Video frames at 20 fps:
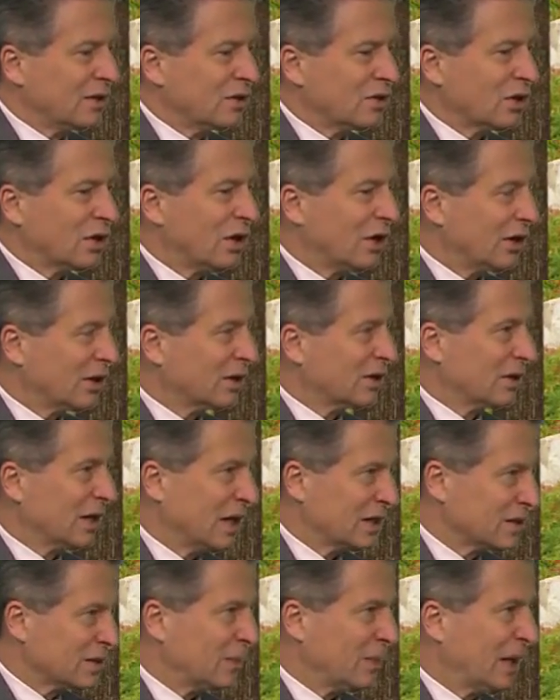The toddler
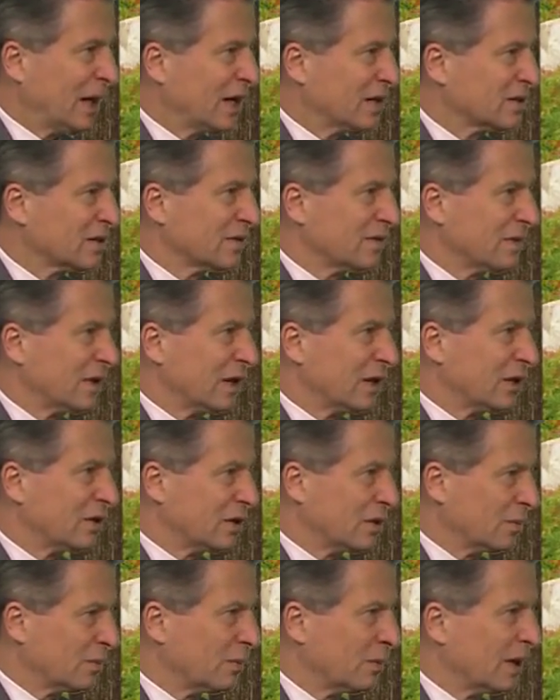has a pacifier
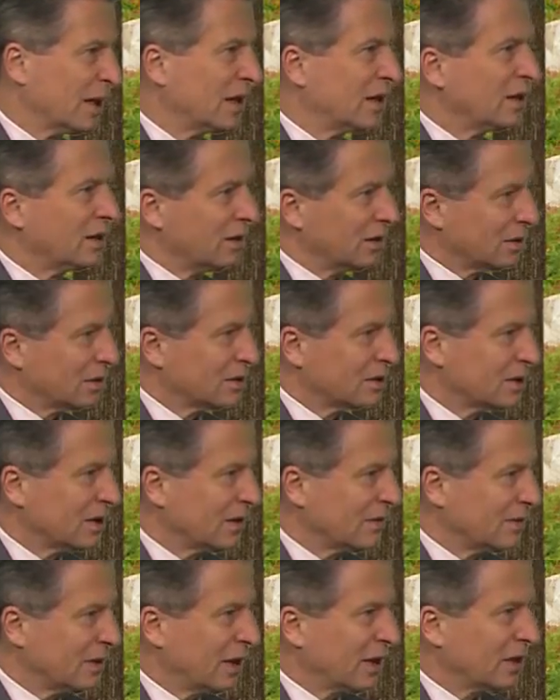or a blankie or a
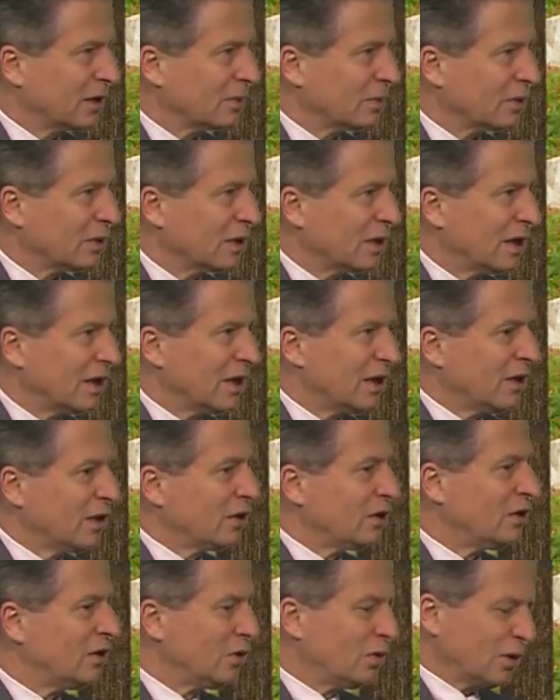stuffed animal.
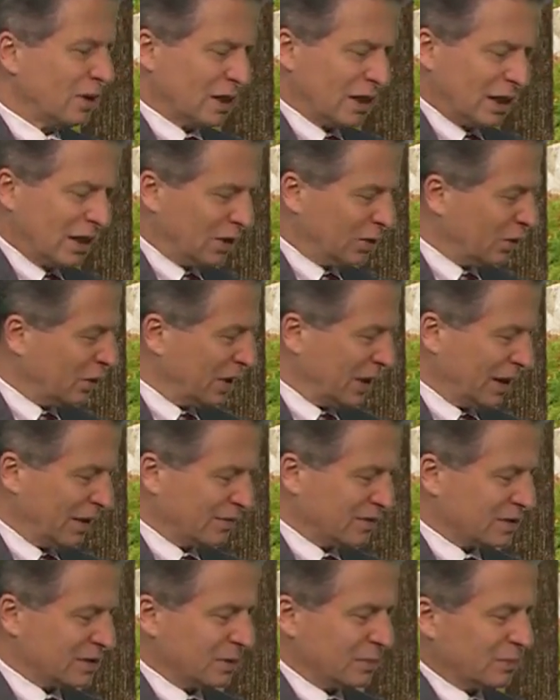You and I, we
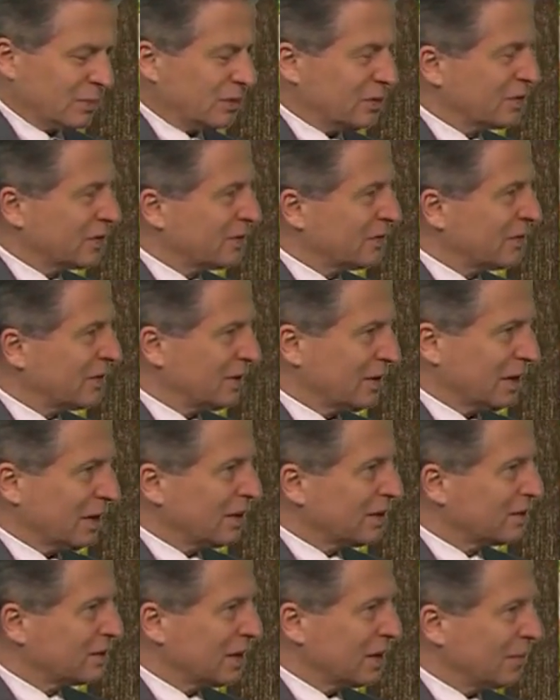have symbols of the
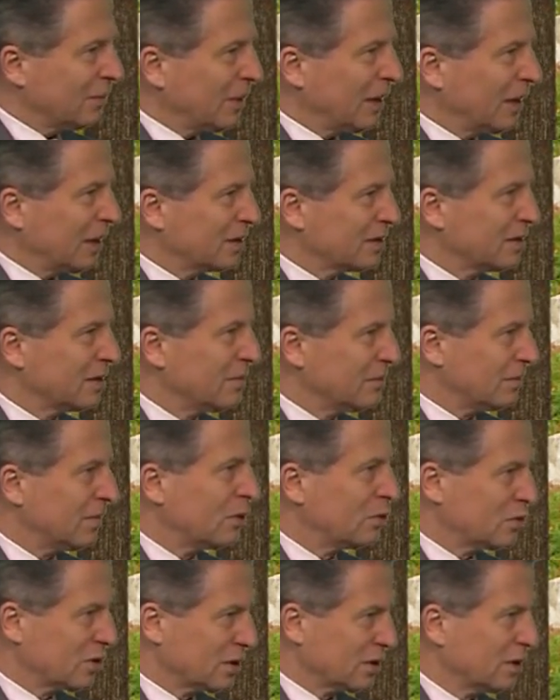things that make us
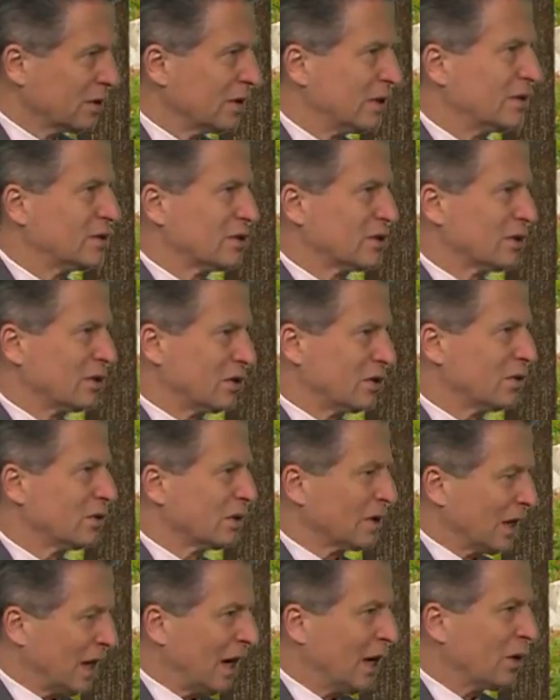emotionally
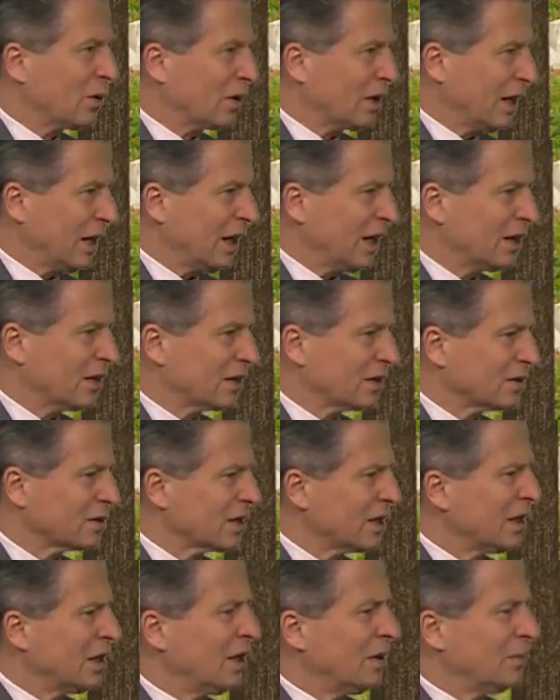secure, our
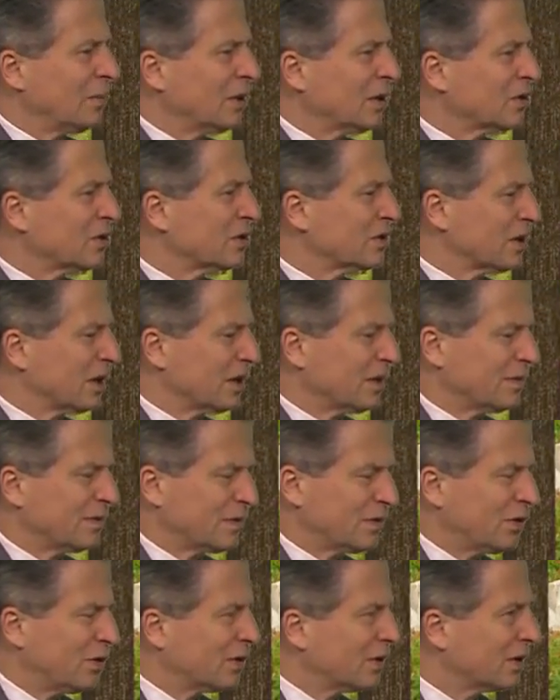anchors, pictures on our
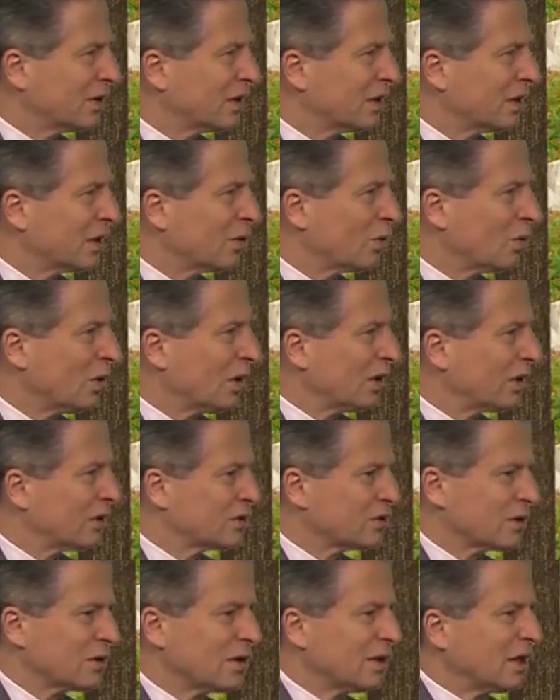phone or in our
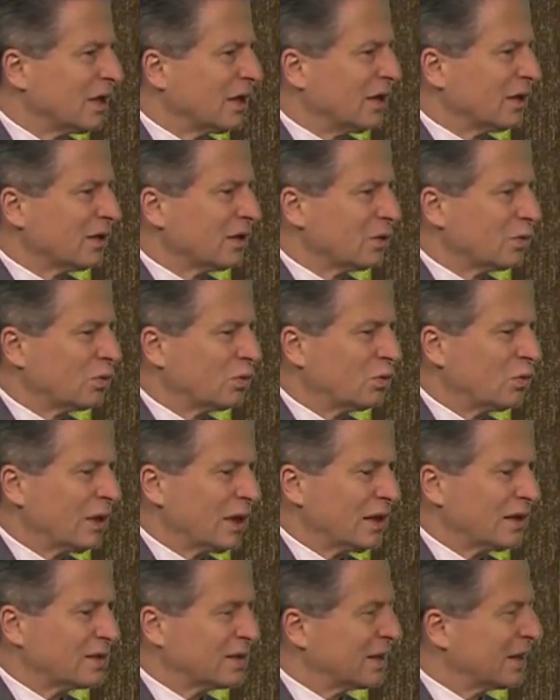wallets, or the
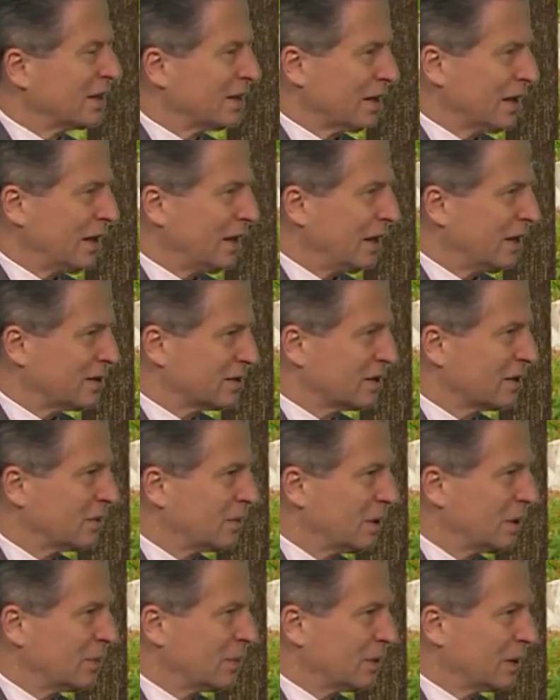rings that tie us to the
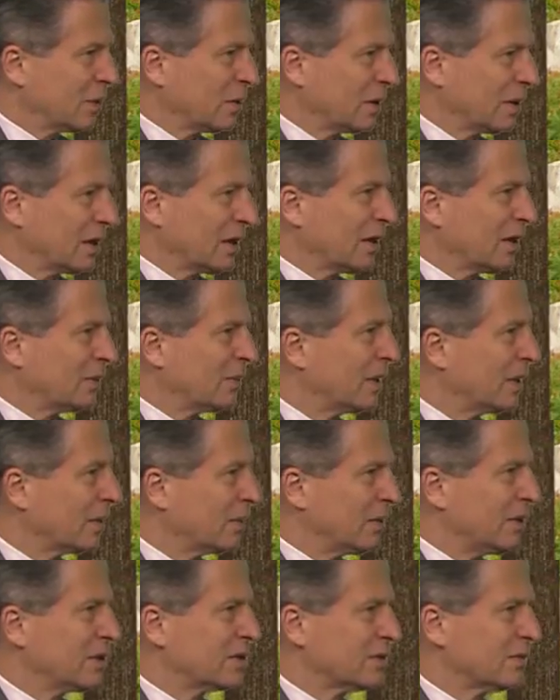people that we care about, a
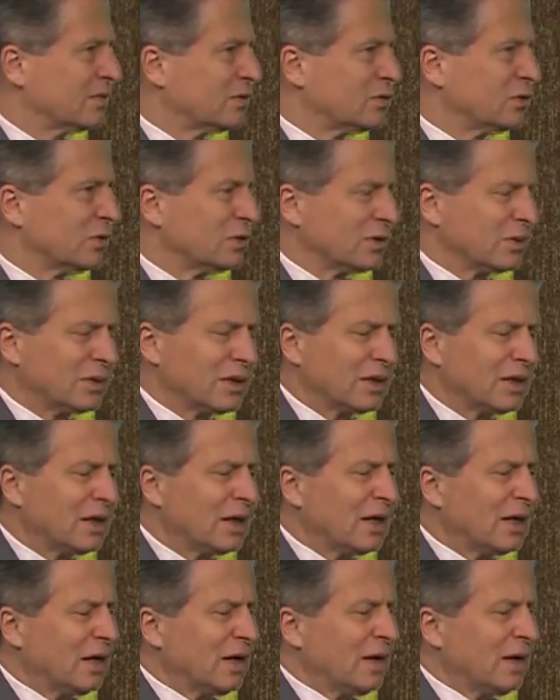piece of jewelry.